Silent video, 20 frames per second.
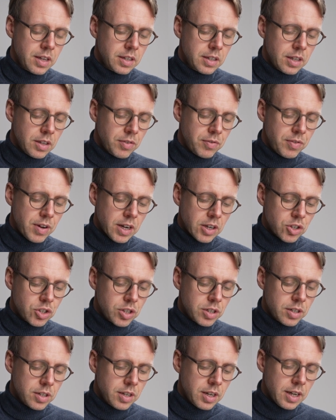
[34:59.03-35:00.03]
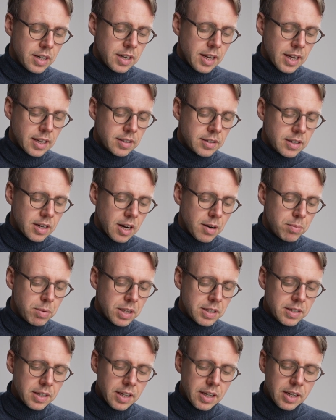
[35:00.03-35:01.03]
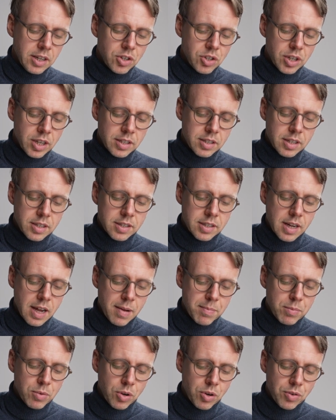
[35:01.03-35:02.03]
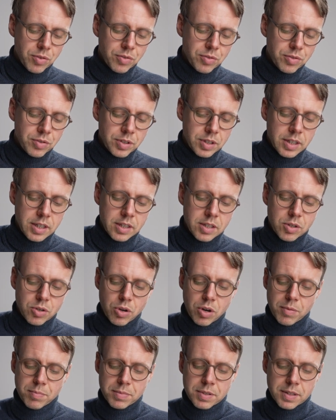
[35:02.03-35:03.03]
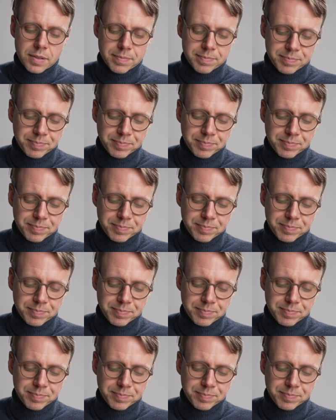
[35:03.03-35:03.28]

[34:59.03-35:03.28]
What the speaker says: the function at x star plus h as the sum of these terms.